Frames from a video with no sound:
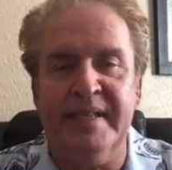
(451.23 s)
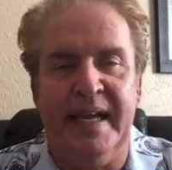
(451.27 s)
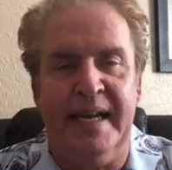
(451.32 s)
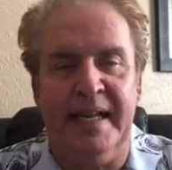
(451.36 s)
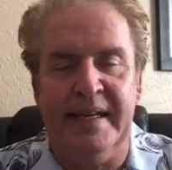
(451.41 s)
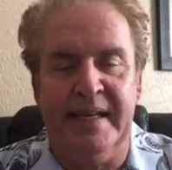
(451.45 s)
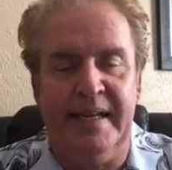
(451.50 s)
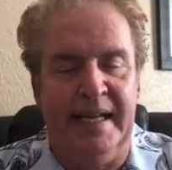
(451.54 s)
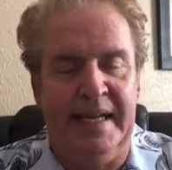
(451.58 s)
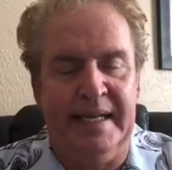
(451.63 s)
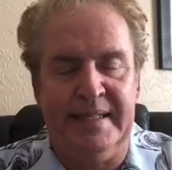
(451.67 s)

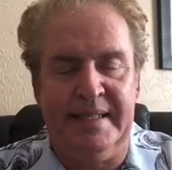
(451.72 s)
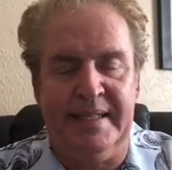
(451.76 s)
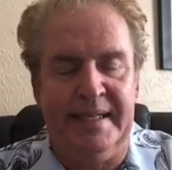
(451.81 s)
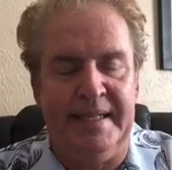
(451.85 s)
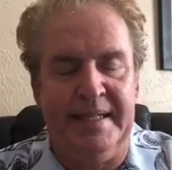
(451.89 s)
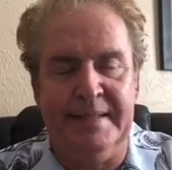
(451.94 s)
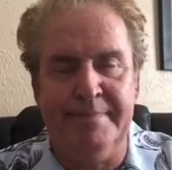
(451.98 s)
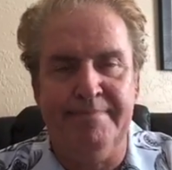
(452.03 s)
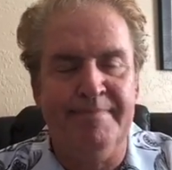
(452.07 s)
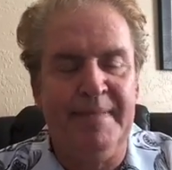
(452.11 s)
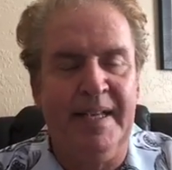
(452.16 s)
Not, not,
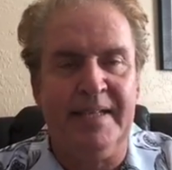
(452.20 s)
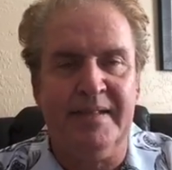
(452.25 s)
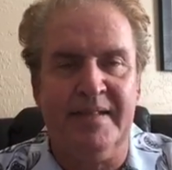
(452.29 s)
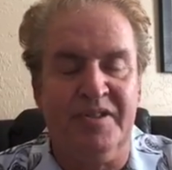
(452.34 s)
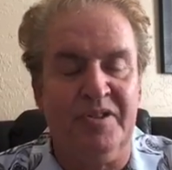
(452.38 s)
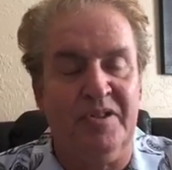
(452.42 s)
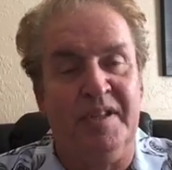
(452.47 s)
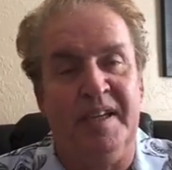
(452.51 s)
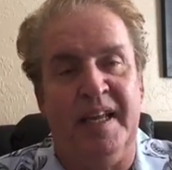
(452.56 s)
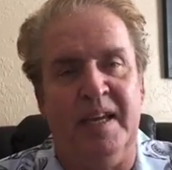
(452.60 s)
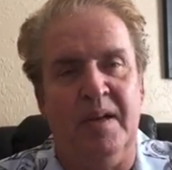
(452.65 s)
uh, not
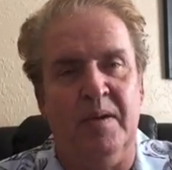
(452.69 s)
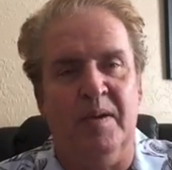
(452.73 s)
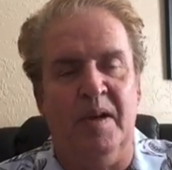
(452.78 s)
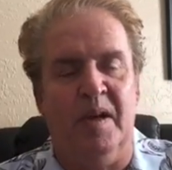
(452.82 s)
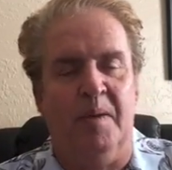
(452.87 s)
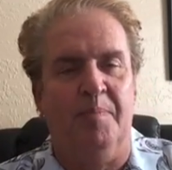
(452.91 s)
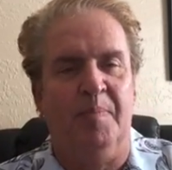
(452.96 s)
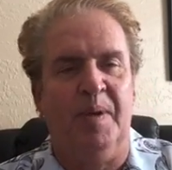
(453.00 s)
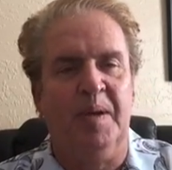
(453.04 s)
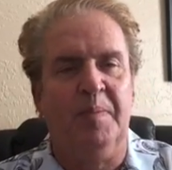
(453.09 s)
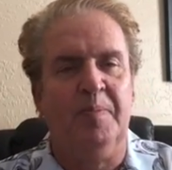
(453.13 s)
certainly not
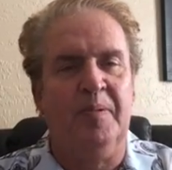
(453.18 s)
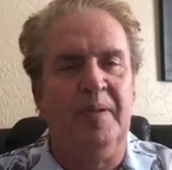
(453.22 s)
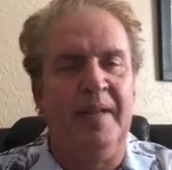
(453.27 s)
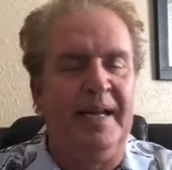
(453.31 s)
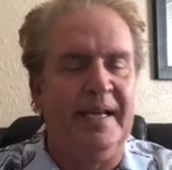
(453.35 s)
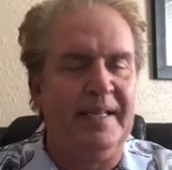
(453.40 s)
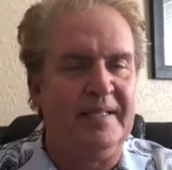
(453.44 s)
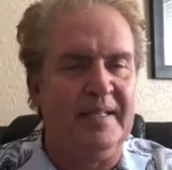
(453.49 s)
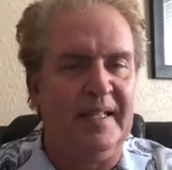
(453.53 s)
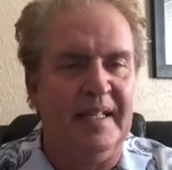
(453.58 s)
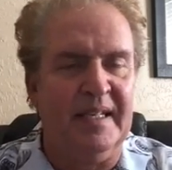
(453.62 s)
a, a big
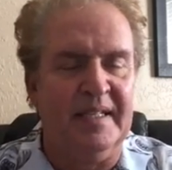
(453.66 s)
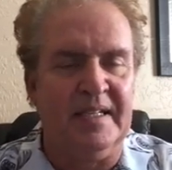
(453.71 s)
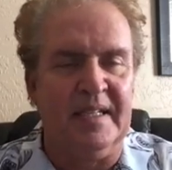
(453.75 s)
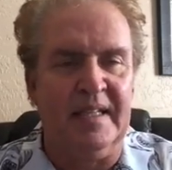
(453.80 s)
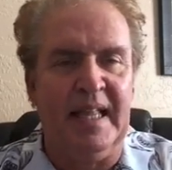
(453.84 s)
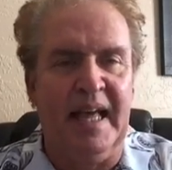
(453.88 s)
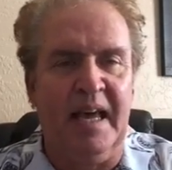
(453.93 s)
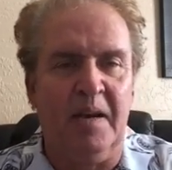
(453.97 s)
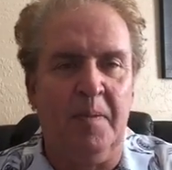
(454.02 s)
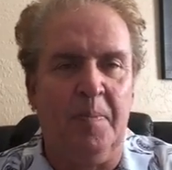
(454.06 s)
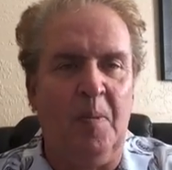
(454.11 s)
play. It's, it's, a
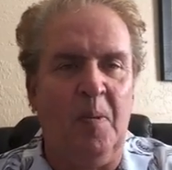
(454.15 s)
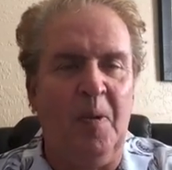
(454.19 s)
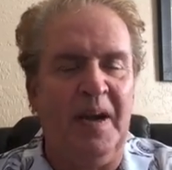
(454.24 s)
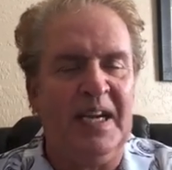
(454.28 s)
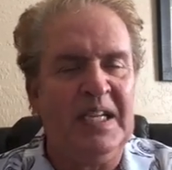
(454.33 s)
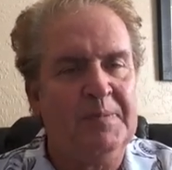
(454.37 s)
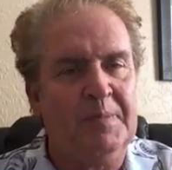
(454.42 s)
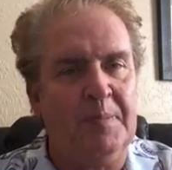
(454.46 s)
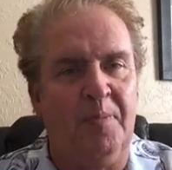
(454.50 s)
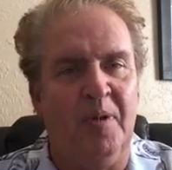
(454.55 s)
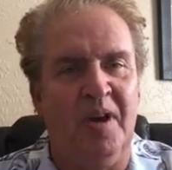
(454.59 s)
lot of
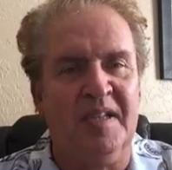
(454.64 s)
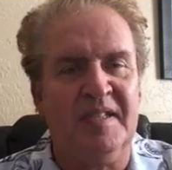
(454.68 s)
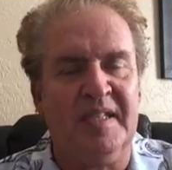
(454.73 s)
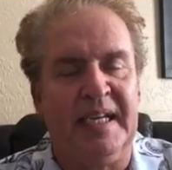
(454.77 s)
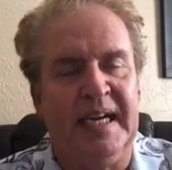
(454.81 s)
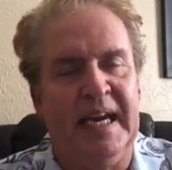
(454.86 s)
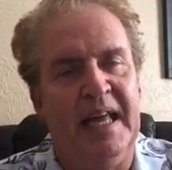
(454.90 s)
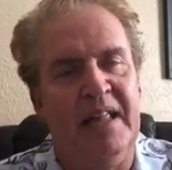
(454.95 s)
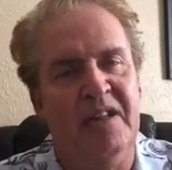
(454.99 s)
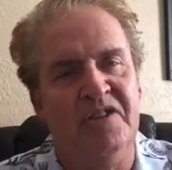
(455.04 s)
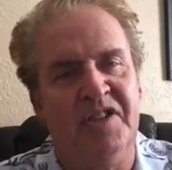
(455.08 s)
points. But
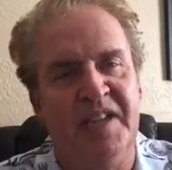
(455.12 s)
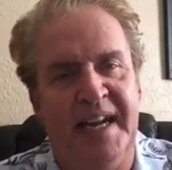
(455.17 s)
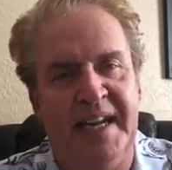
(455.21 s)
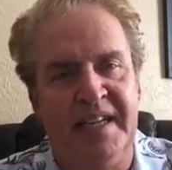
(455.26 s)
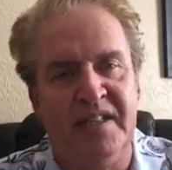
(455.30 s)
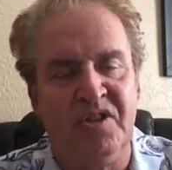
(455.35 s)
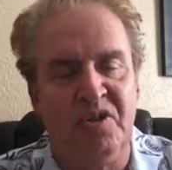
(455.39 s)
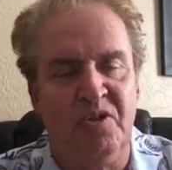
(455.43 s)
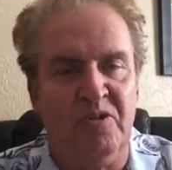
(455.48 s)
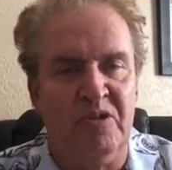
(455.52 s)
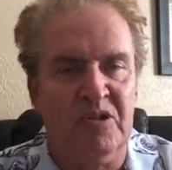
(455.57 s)
Boston College
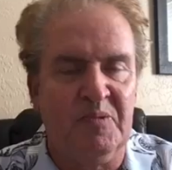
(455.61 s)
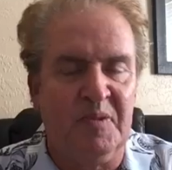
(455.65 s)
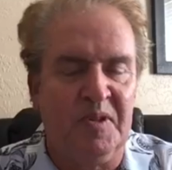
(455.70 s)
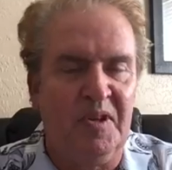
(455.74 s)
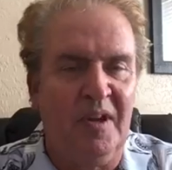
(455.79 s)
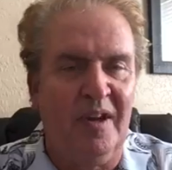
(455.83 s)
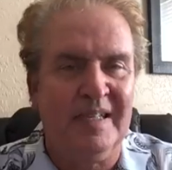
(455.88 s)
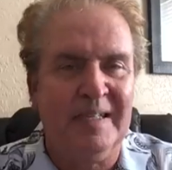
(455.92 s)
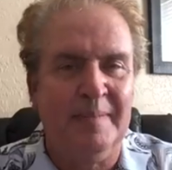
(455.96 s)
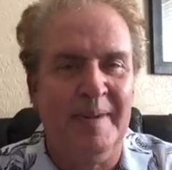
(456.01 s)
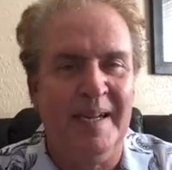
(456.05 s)
can't score, as we
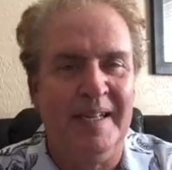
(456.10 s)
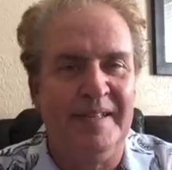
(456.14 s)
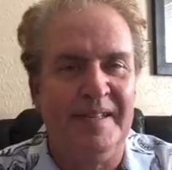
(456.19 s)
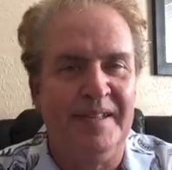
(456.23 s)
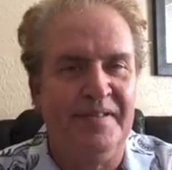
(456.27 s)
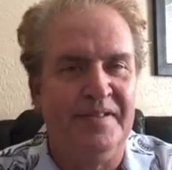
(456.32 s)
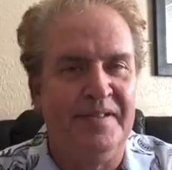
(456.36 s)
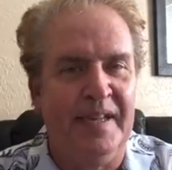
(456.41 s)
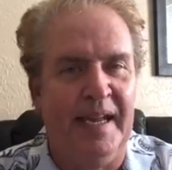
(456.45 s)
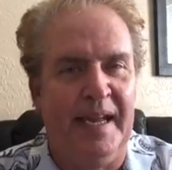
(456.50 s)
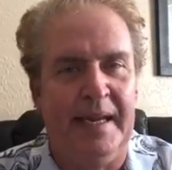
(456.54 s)
talked about the
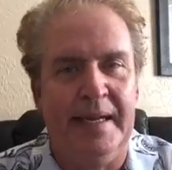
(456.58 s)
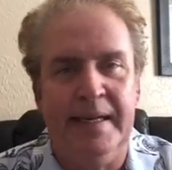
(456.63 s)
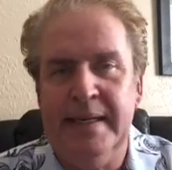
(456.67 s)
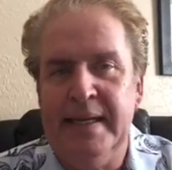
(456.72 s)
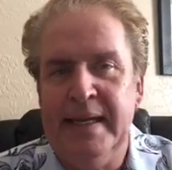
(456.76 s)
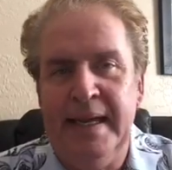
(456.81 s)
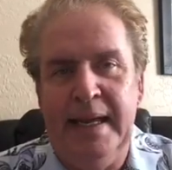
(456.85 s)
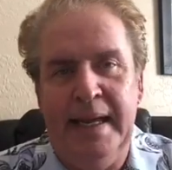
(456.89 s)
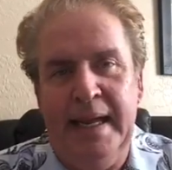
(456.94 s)
other day.